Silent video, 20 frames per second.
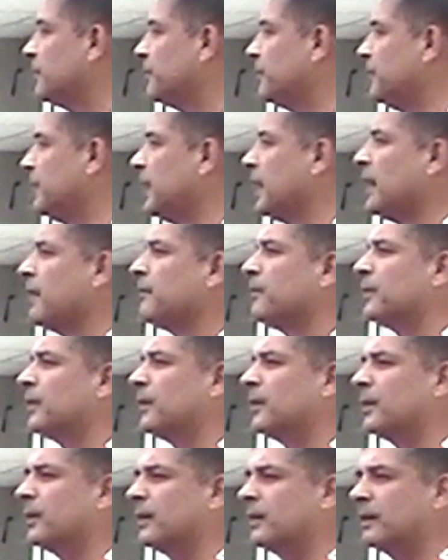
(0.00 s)
We have
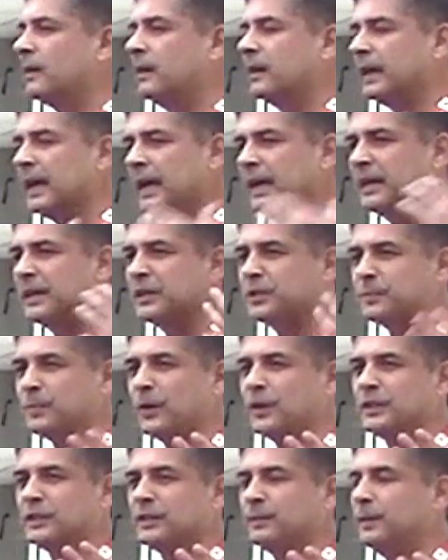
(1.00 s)
a great
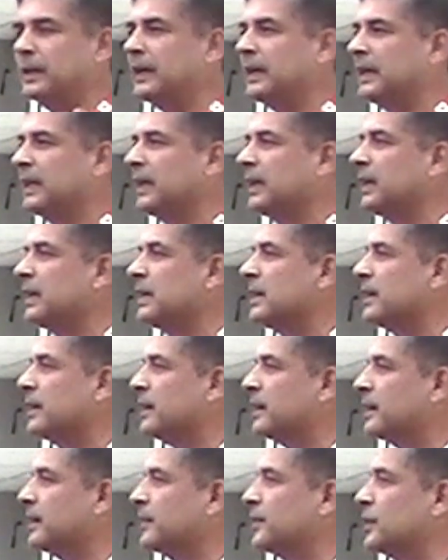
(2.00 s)
responsibility,
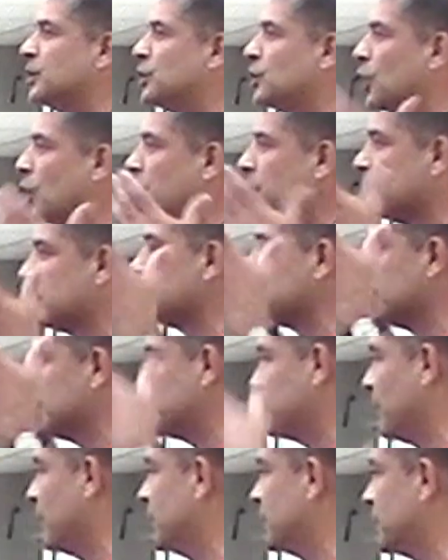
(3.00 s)
a joyous
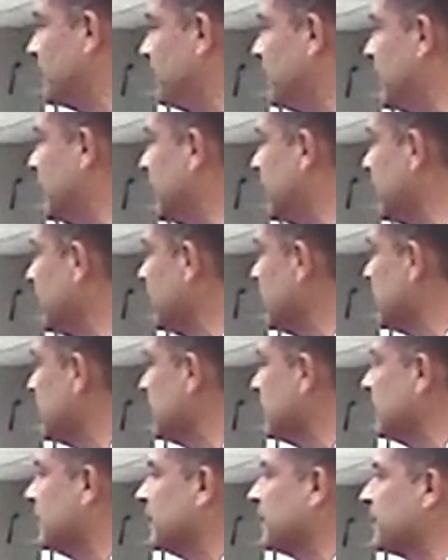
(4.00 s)
responsibility
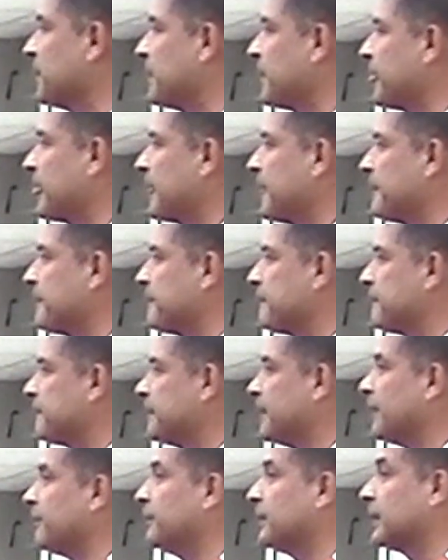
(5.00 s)

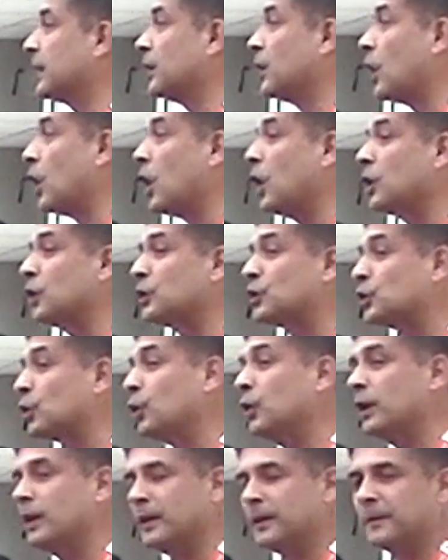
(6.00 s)
that we can all
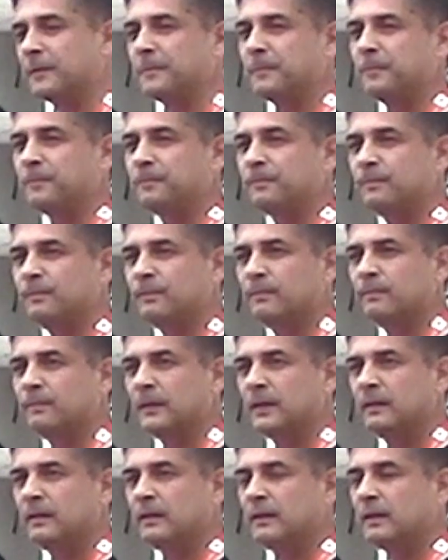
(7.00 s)
shoulder,
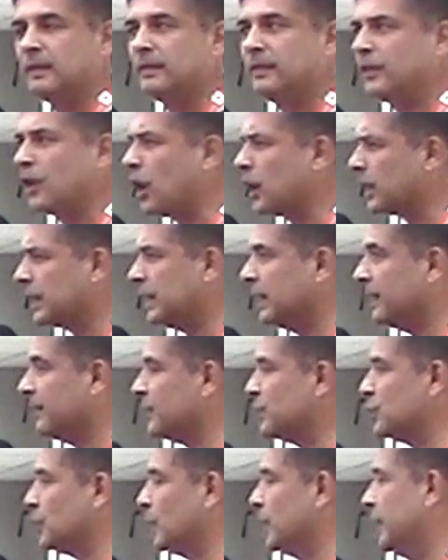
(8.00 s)
not
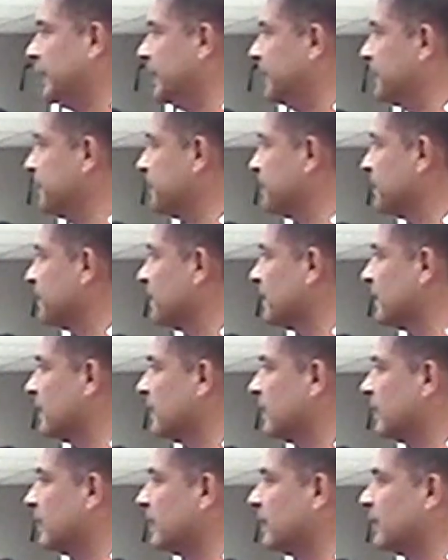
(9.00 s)
individually,
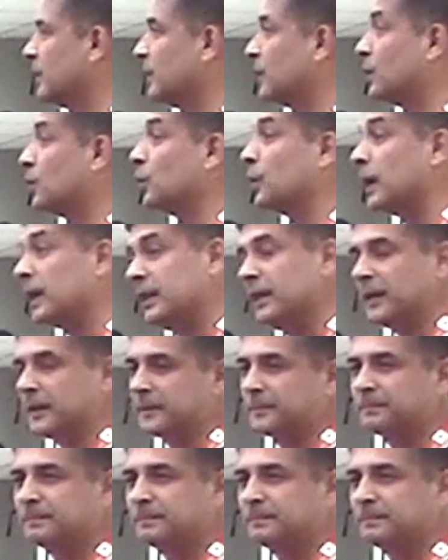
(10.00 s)
together.